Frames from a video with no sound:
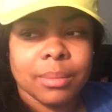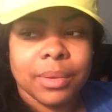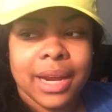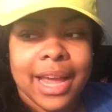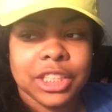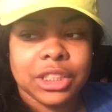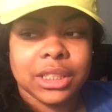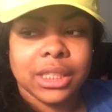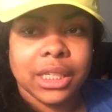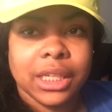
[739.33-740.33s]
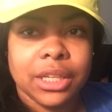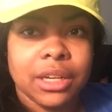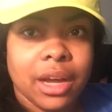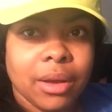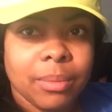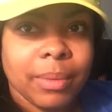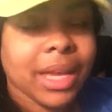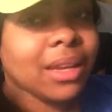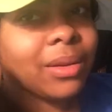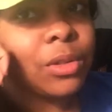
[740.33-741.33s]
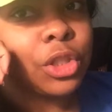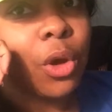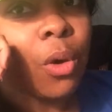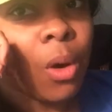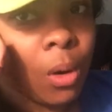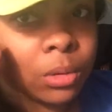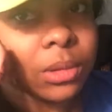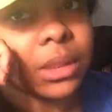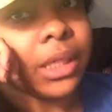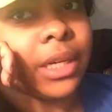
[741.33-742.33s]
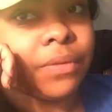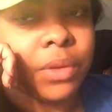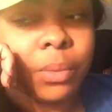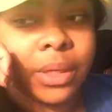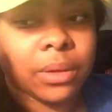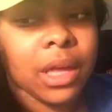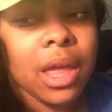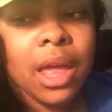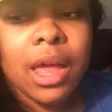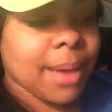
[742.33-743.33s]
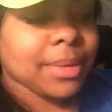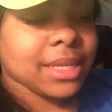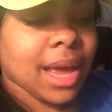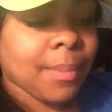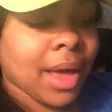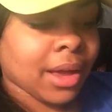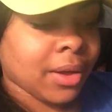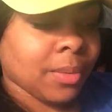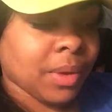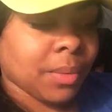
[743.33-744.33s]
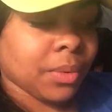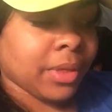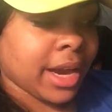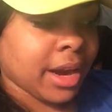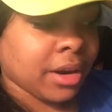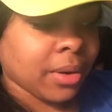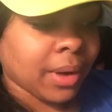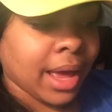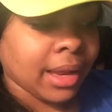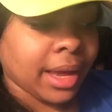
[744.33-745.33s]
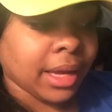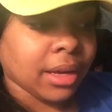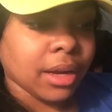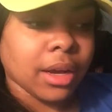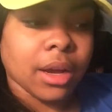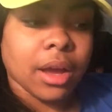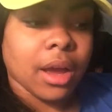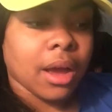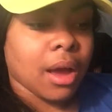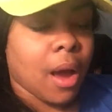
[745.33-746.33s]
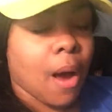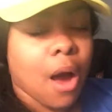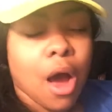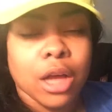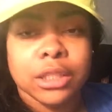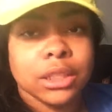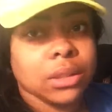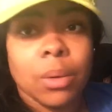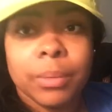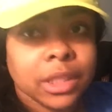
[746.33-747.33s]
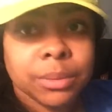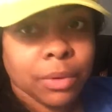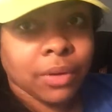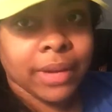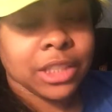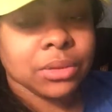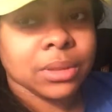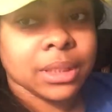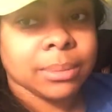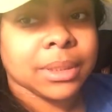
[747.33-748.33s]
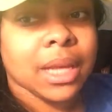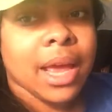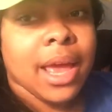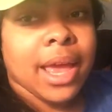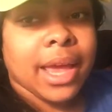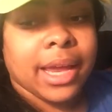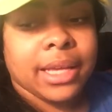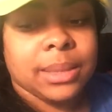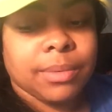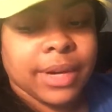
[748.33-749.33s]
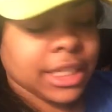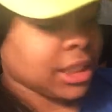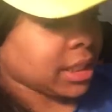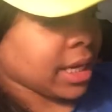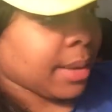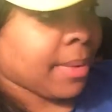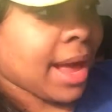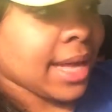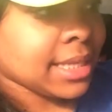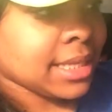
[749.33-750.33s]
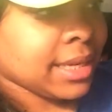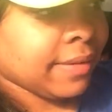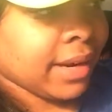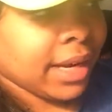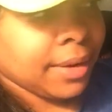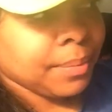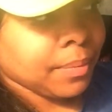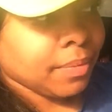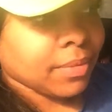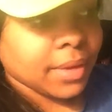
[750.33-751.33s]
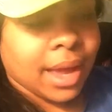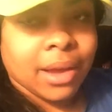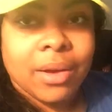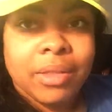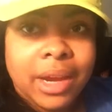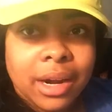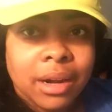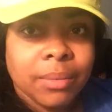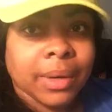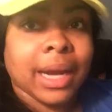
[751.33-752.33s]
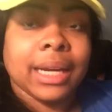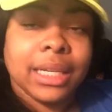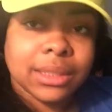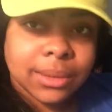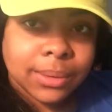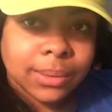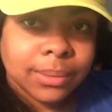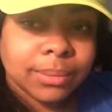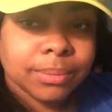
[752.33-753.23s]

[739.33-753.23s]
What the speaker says: but actually, you know, be a little Joel Osteen, if you will. Time to time I go to people that I know got like so much motivational tips and inspiration and positivity. I go there when I need to.